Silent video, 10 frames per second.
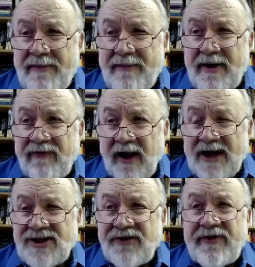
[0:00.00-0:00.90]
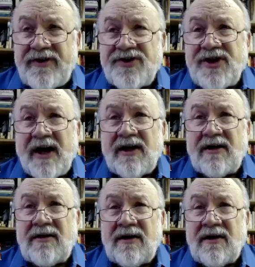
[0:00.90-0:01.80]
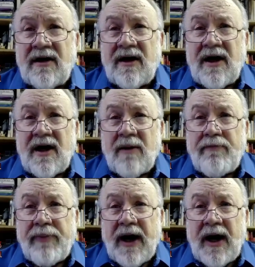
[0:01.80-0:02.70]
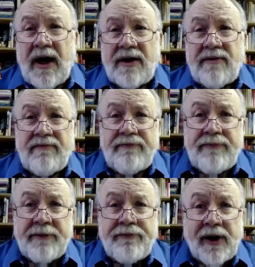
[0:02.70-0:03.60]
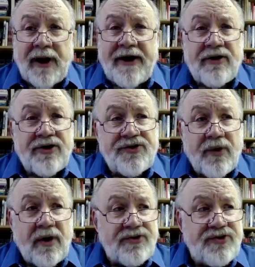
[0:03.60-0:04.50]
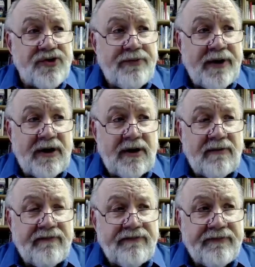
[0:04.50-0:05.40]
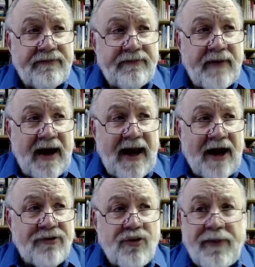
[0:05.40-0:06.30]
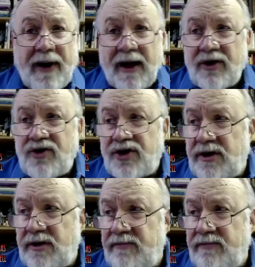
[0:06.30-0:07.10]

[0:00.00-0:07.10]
philosophy second, but big players would also be anthropology,